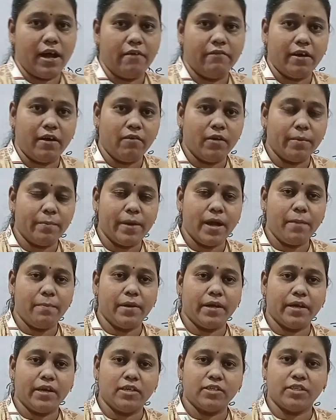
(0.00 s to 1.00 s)
developed my
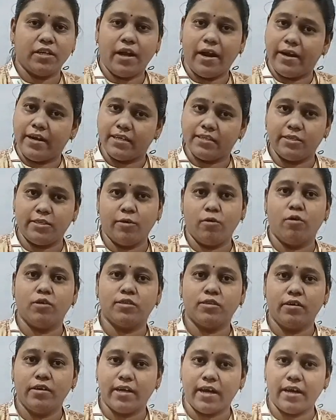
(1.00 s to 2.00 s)
application and testing
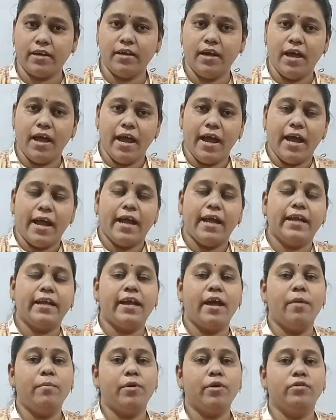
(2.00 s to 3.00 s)
also done. It
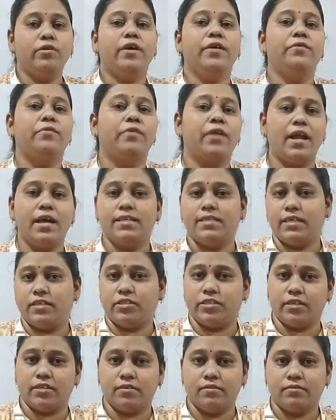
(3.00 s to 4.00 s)
came to the
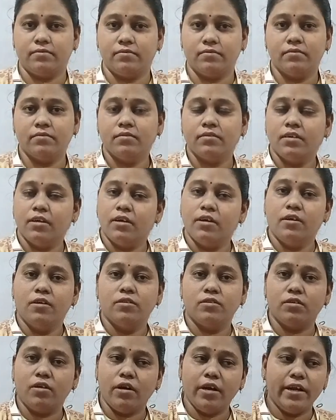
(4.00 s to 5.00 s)
utilization.
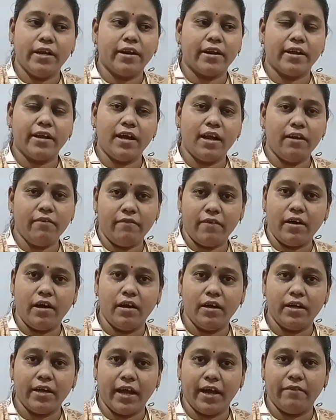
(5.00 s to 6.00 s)
So in real
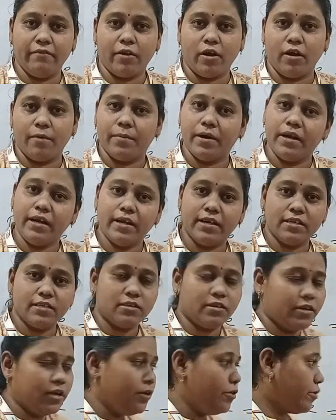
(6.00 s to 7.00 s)
world environment, it is
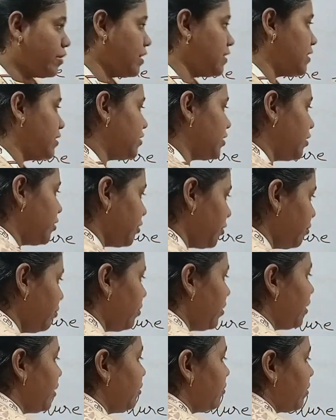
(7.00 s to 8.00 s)
in a utilization.
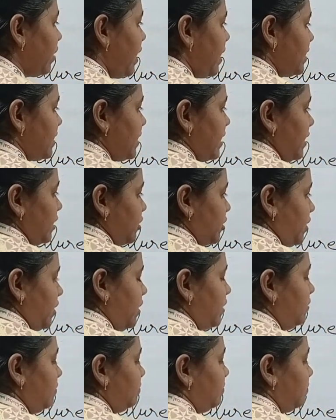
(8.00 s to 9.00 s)
During
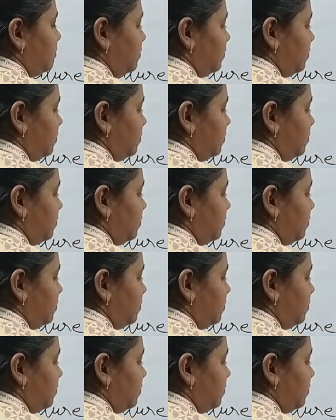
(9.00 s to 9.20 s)
utilization,